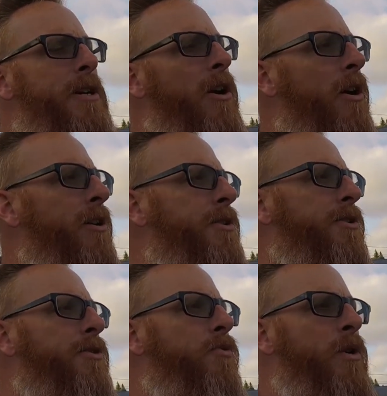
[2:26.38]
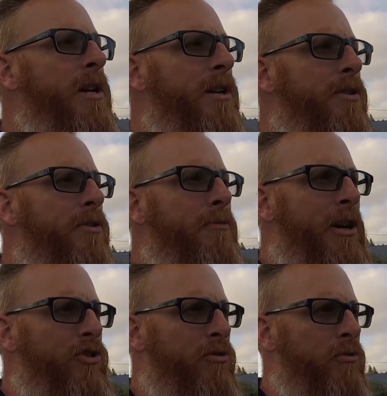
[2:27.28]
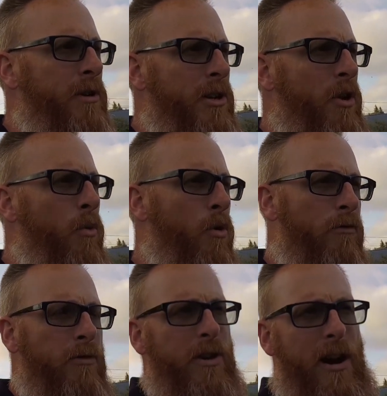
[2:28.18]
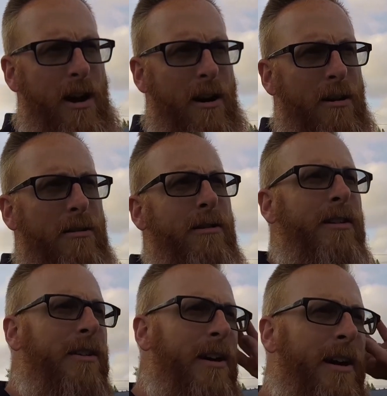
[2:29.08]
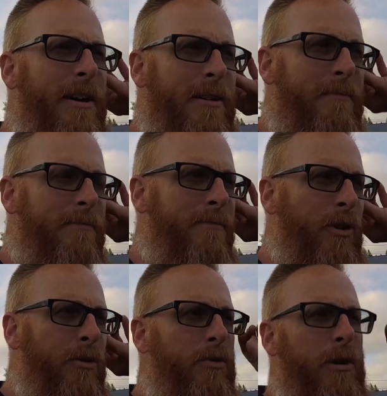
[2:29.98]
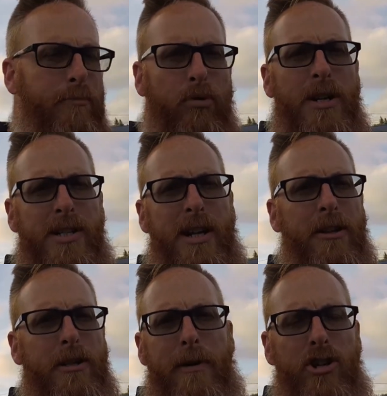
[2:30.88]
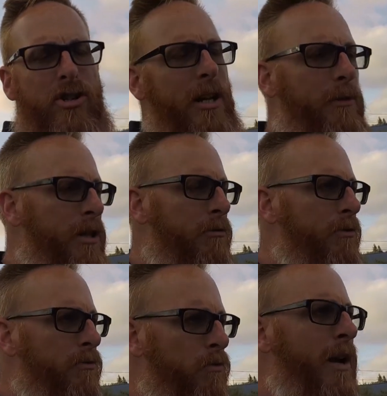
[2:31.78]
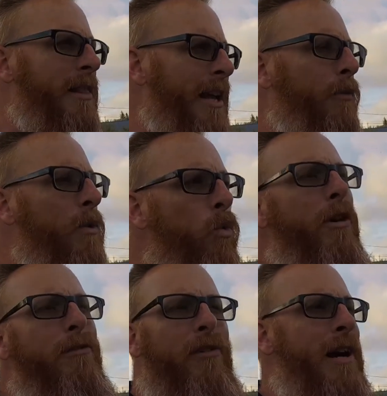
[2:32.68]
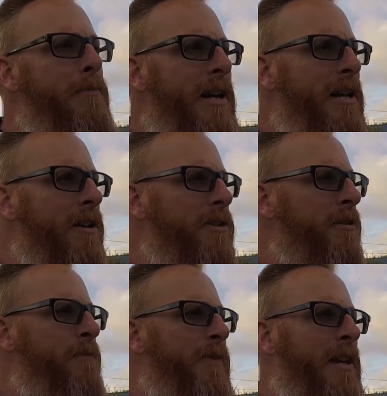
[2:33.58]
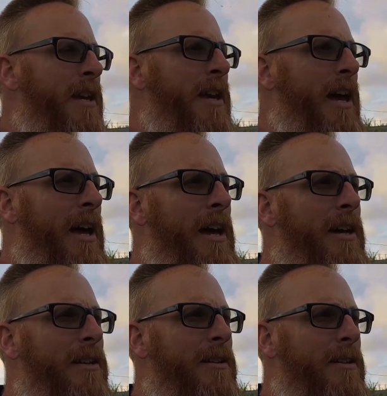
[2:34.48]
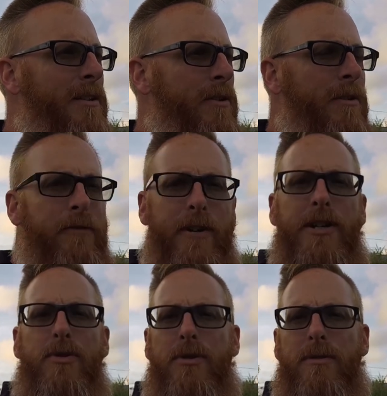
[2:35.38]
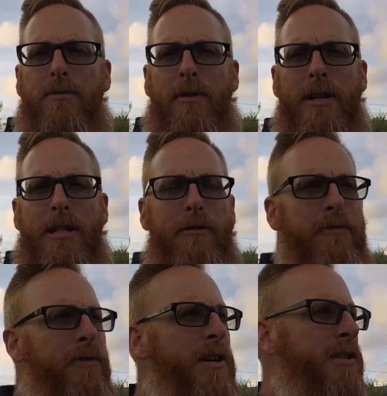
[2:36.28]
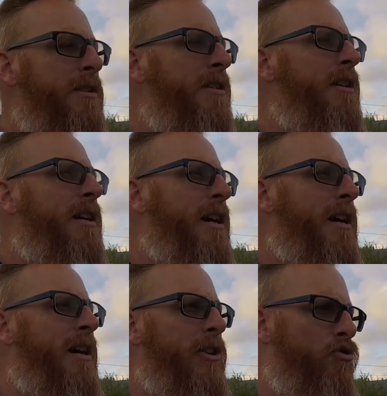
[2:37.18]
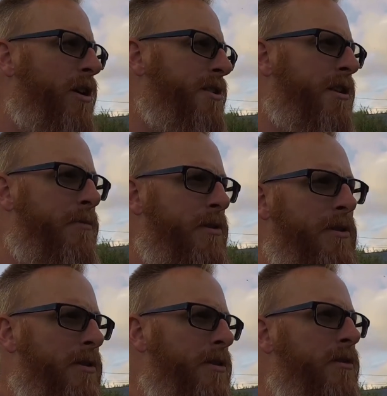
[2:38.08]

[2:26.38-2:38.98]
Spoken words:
because we need to make sure we can go over the car. Do a pre-sale inspection like we would for anybody else, and fix what needs to be fixed, address some of the